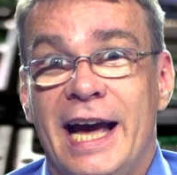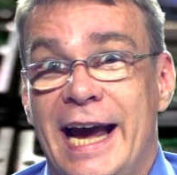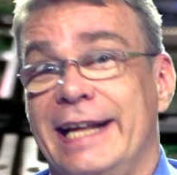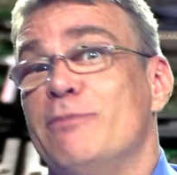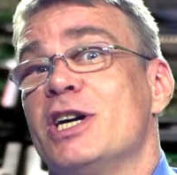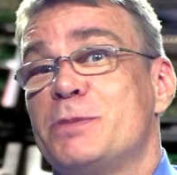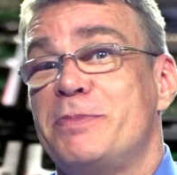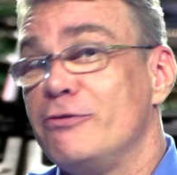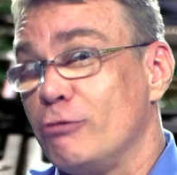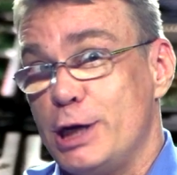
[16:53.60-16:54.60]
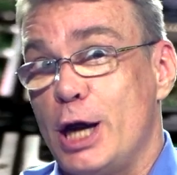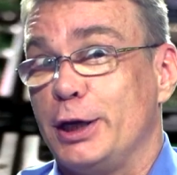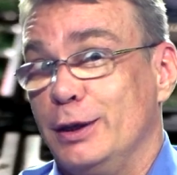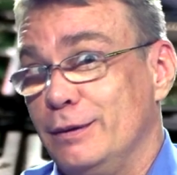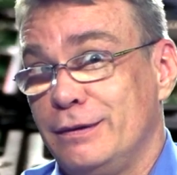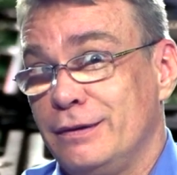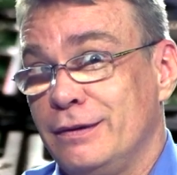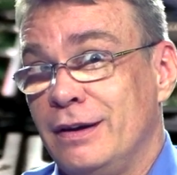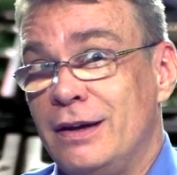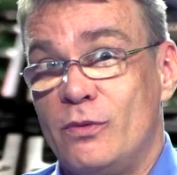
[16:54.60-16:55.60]
And it must be redundant.
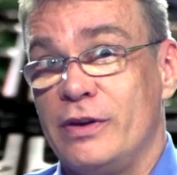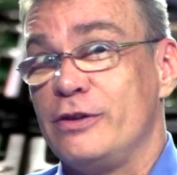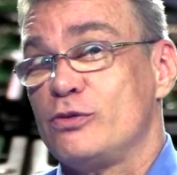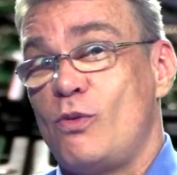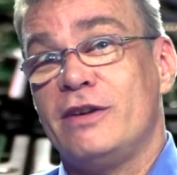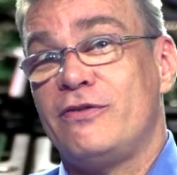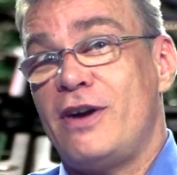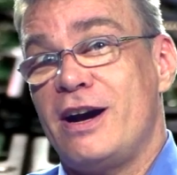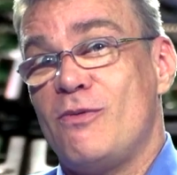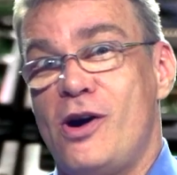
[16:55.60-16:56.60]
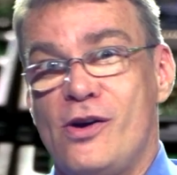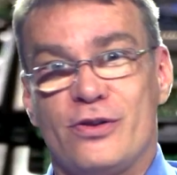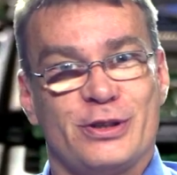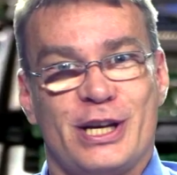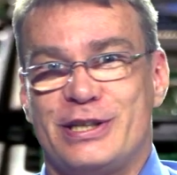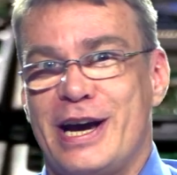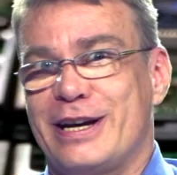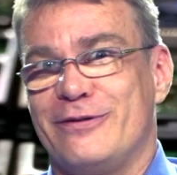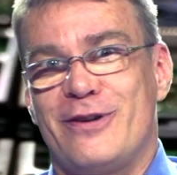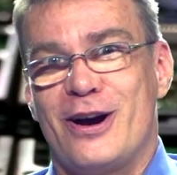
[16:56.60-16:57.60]
Where there's one firewall, there's a
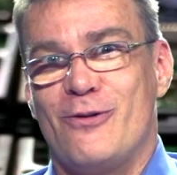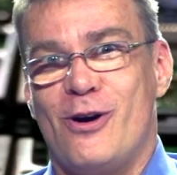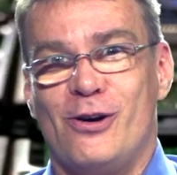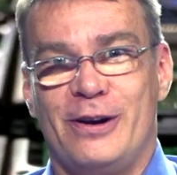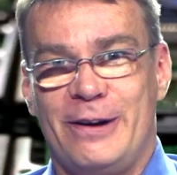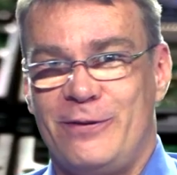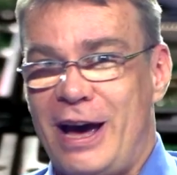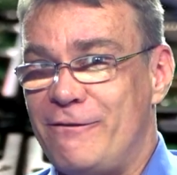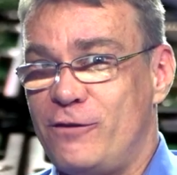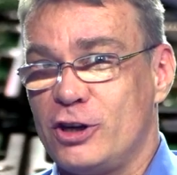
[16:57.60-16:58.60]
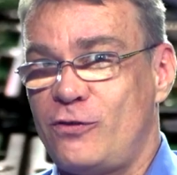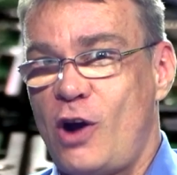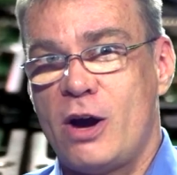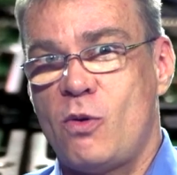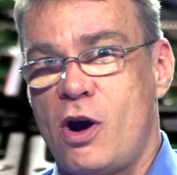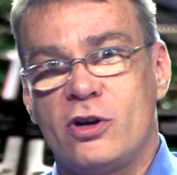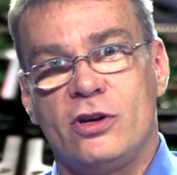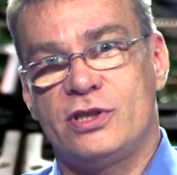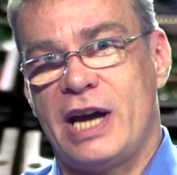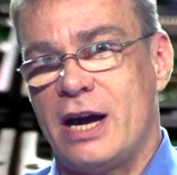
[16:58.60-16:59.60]
second firewall. If that first firewall
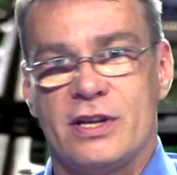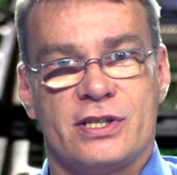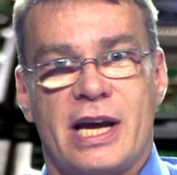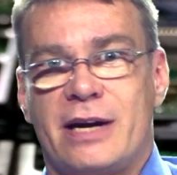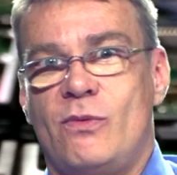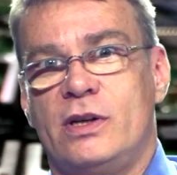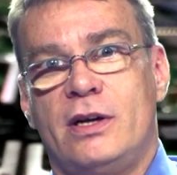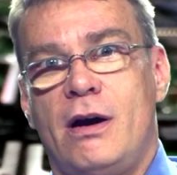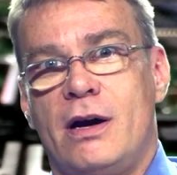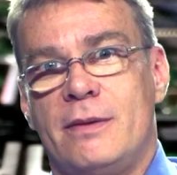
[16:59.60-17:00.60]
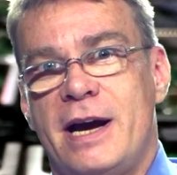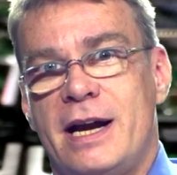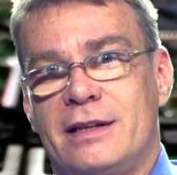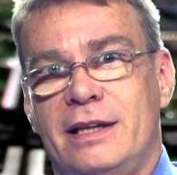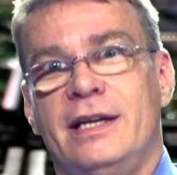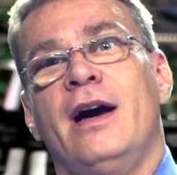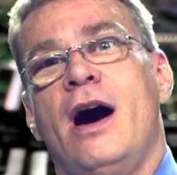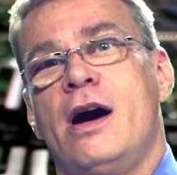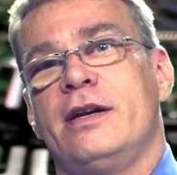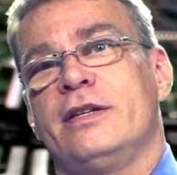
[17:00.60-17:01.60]
goes down, the second one automatically,
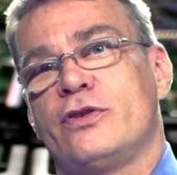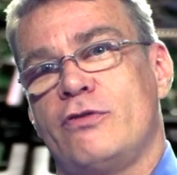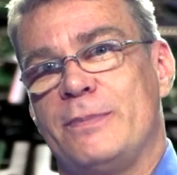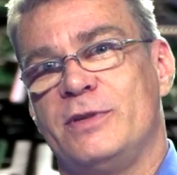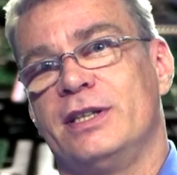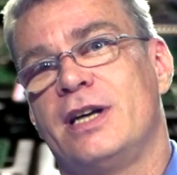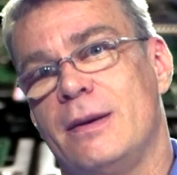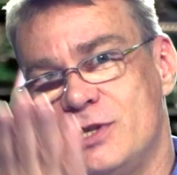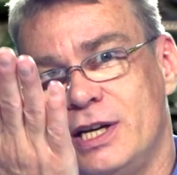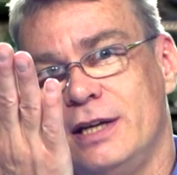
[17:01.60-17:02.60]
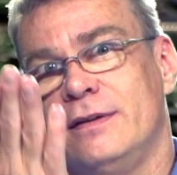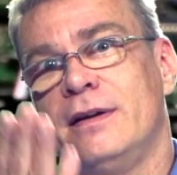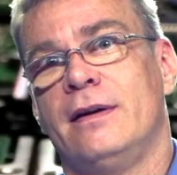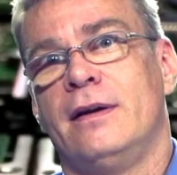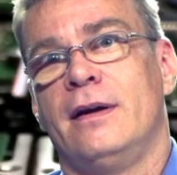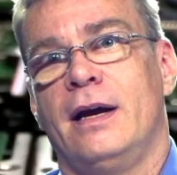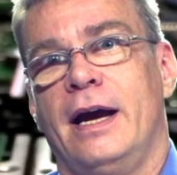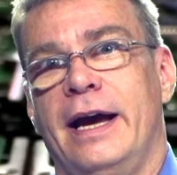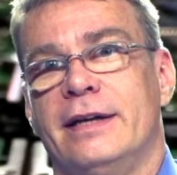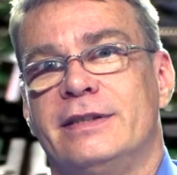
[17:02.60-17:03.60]
uninterrupted, comes in
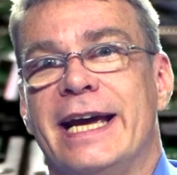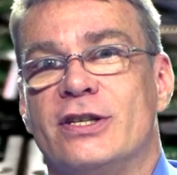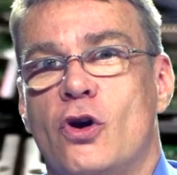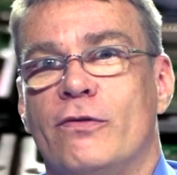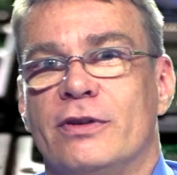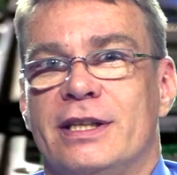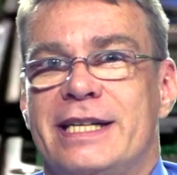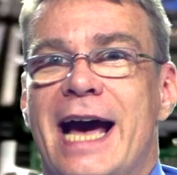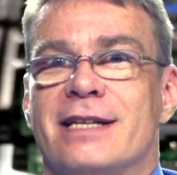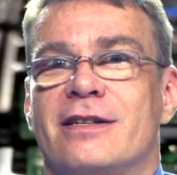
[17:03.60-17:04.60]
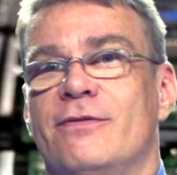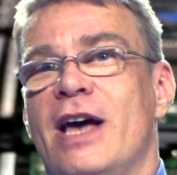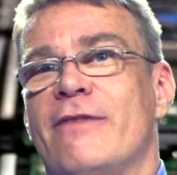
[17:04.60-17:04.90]
and takes over the task of